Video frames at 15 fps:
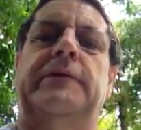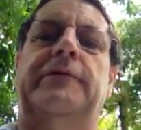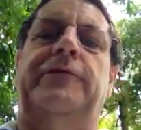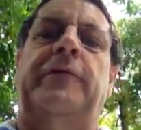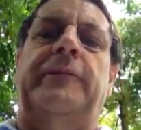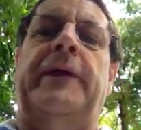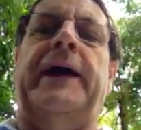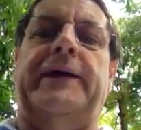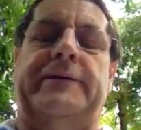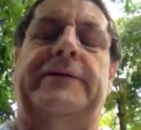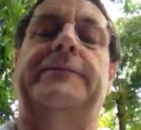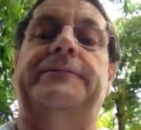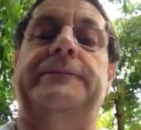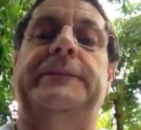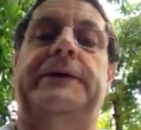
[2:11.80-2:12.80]

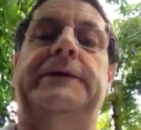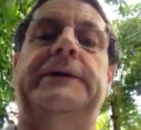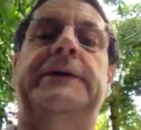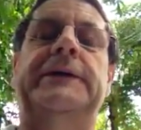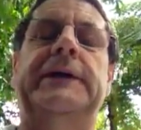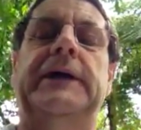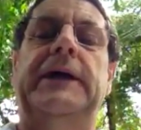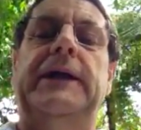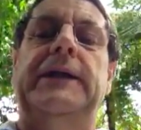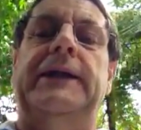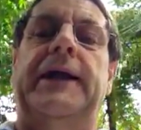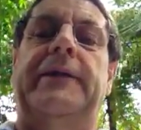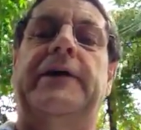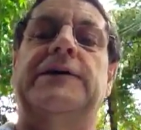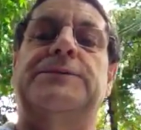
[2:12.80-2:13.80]
Okay.
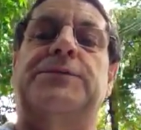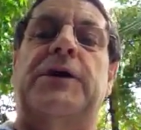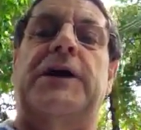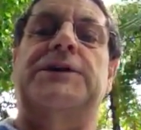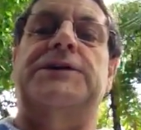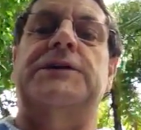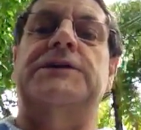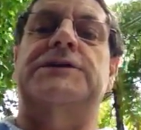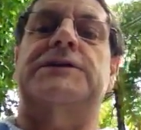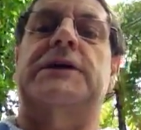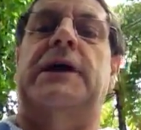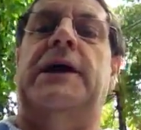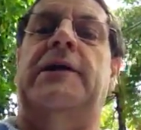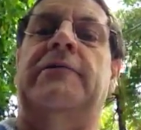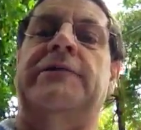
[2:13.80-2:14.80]
Now those branches
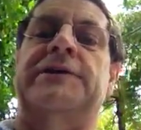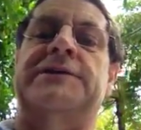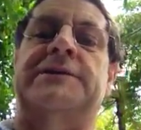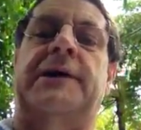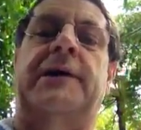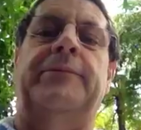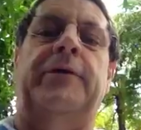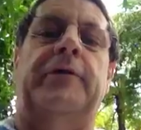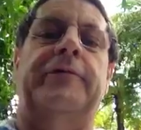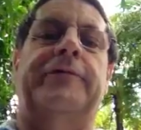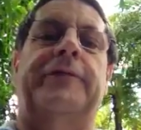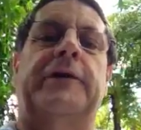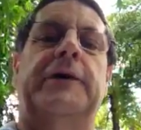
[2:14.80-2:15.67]
are in the shape of